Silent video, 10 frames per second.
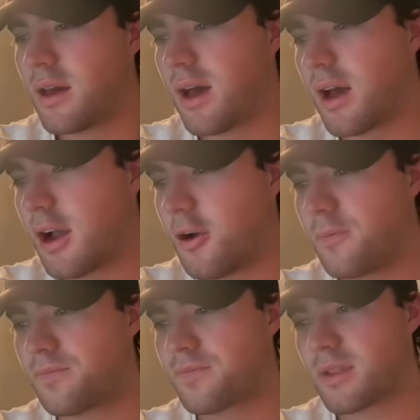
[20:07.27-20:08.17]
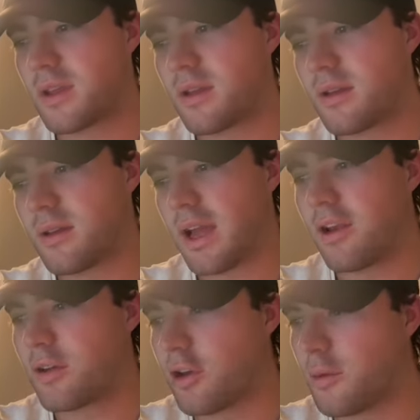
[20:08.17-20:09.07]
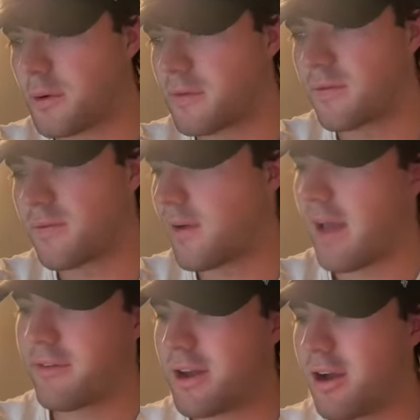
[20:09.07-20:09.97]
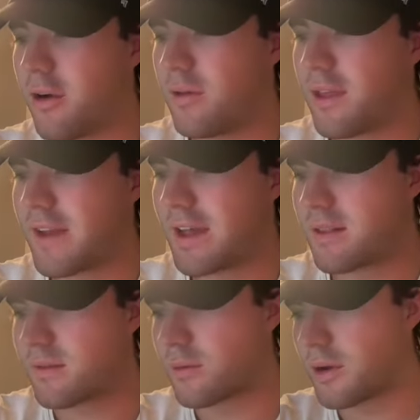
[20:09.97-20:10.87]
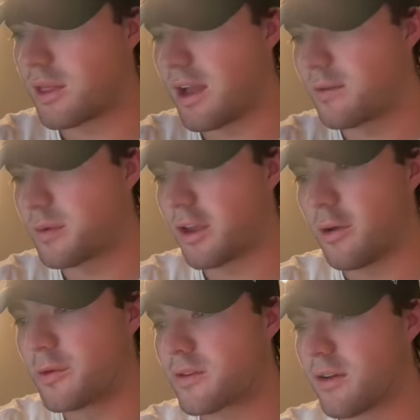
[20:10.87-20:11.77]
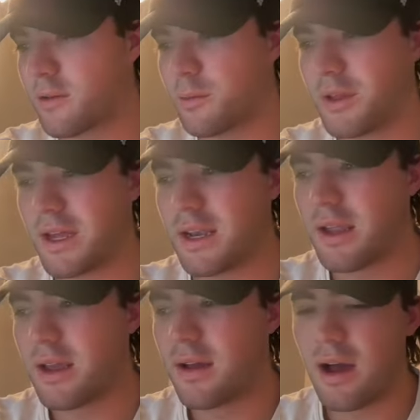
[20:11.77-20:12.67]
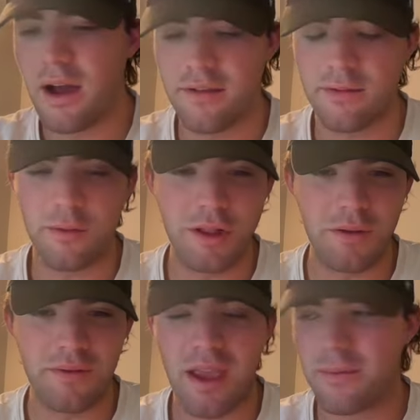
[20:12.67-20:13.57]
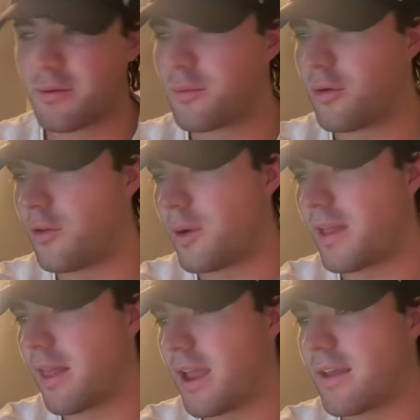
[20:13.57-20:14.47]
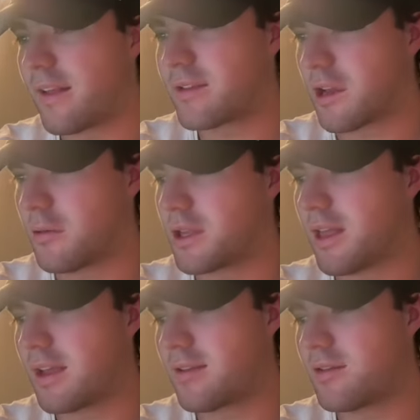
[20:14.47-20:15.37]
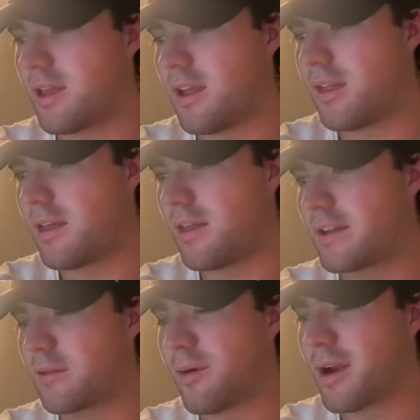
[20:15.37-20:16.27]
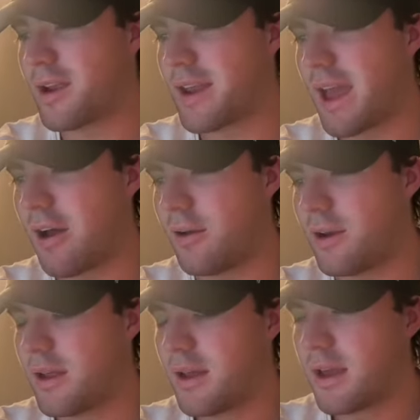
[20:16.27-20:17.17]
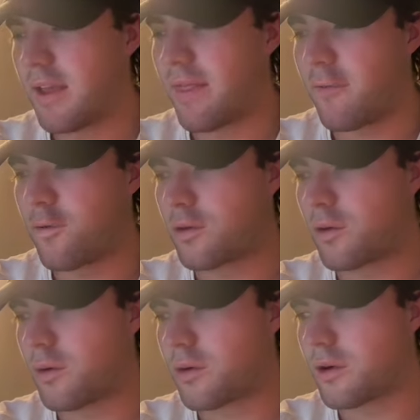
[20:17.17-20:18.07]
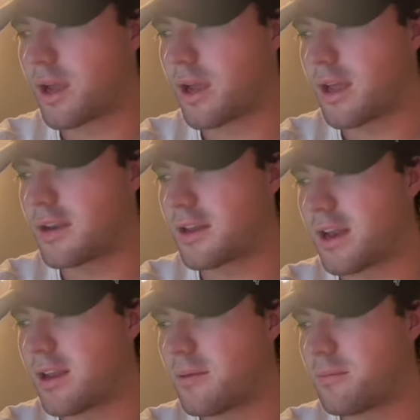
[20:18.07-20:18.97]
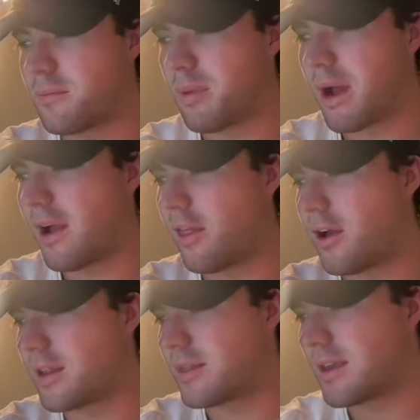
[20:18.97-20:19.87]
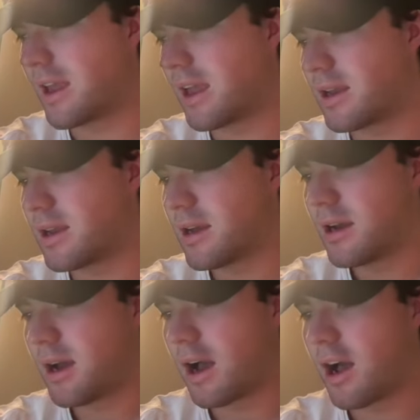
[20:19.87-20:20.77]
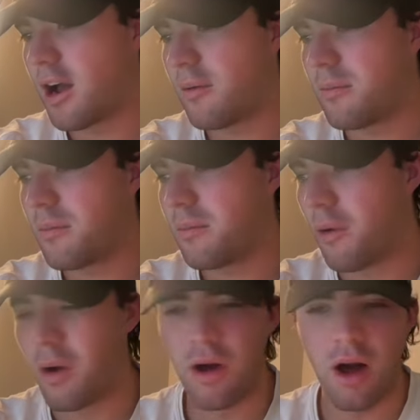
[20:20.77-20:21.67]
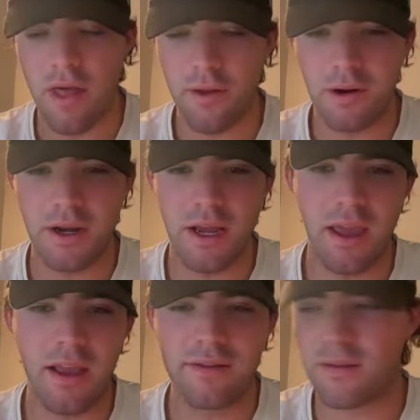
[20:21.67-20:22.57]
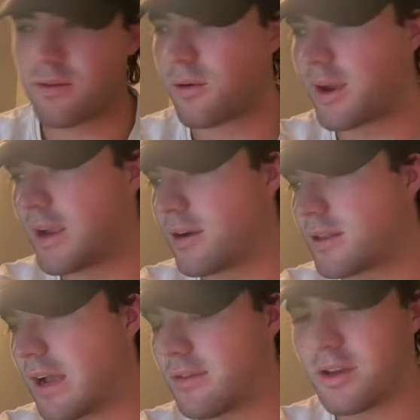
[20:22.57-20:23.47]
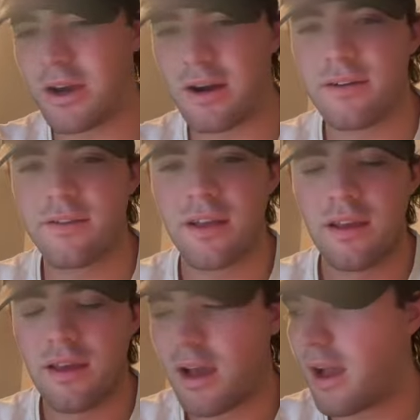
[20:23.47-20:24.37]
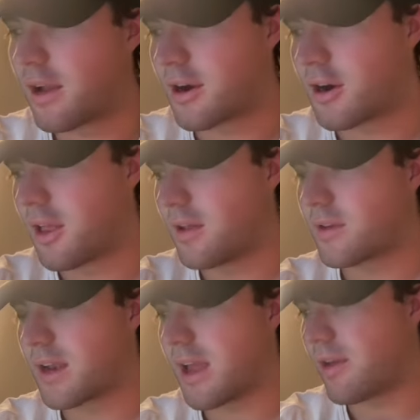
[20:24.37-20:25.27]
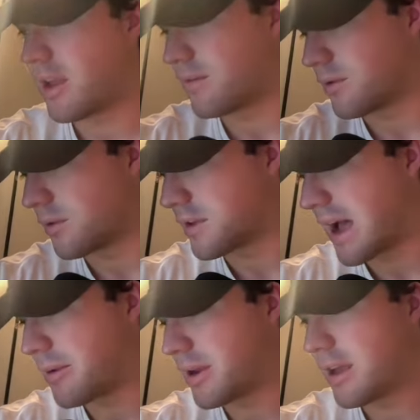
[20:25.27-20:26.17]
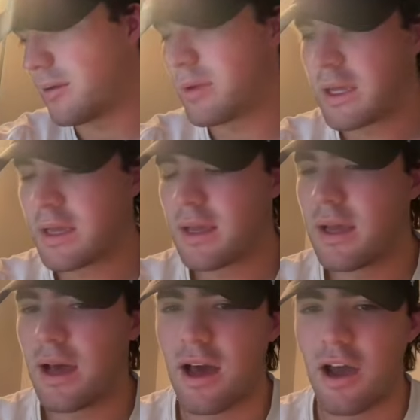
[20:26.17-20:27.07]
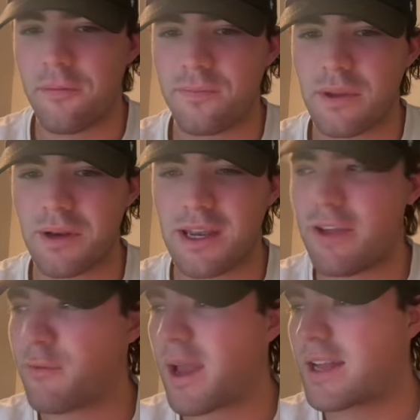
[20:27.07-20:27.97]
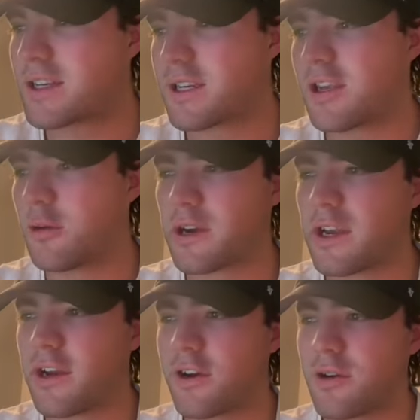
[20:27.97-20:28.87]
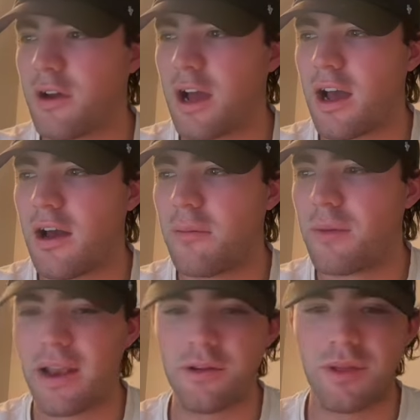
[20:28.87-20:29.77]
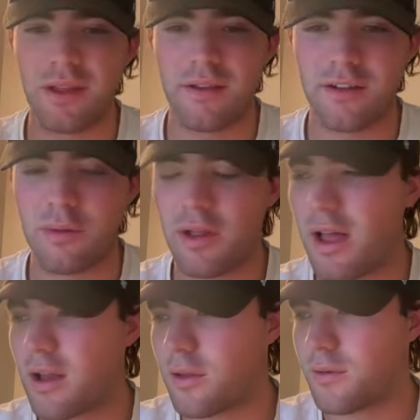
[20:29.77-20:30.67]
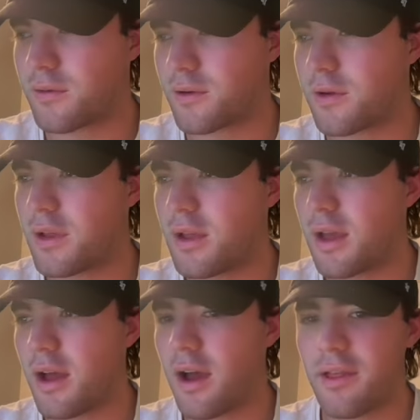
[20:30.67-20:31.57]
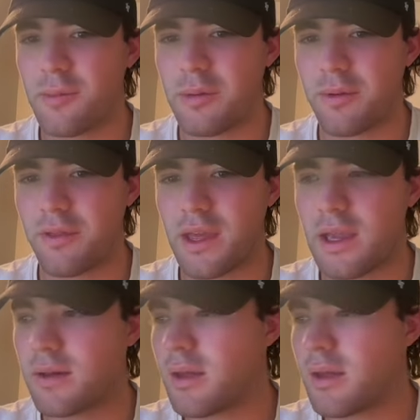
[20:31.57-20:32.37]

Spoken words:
I know Gilbert's 5-0. They've got the storylines, but Gilbert's also played some close games and pulled away late, and that's kind of what they like to do. They like to wear you down in that fourth quarter and kind of pile on at the end. But Will Hawthorne is the story here. 1,000 yards. Carlisle is going to have a handful stopping him. I'm going to give my edge to Gilbert here, but I do think this is going to be a lot closer than people think.